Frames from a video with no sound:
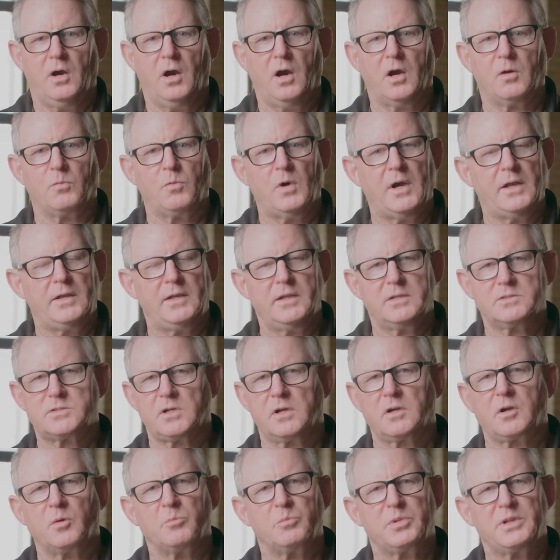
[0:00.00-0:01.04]
Our windings
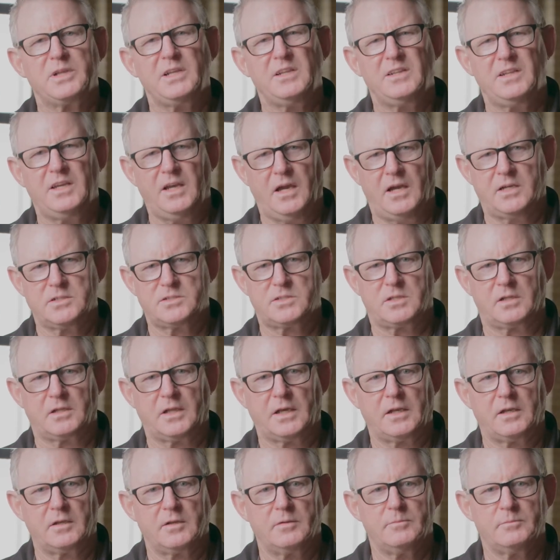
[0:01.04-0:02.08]
are completely
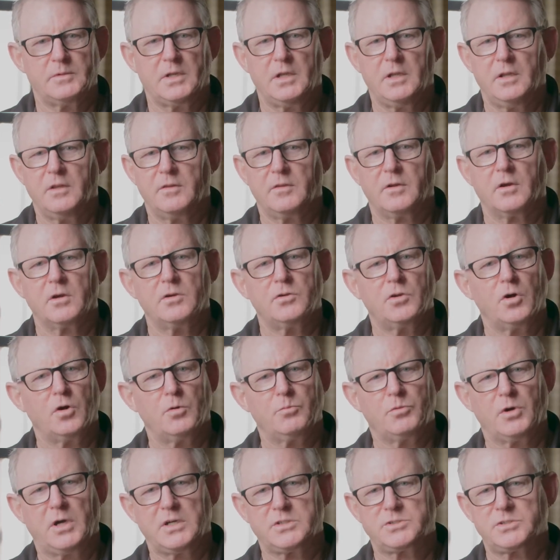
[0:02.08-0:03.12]
isolated. There are no
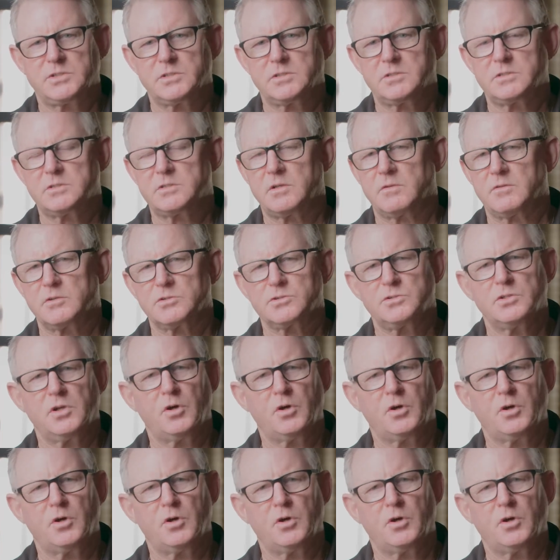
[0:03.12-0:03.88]
brushes, so there are